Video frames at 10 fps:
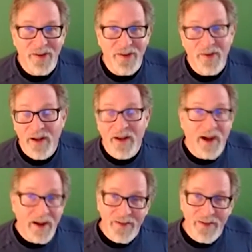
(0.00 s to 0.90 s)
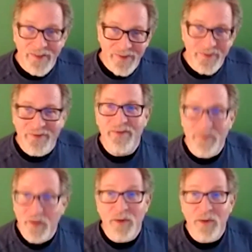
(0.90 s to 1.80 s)
So I just
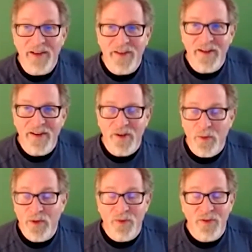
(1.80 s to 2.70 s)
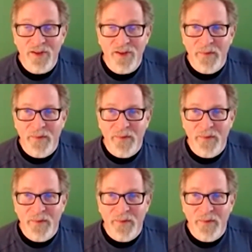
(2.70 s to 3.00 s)
did what they said to do, which was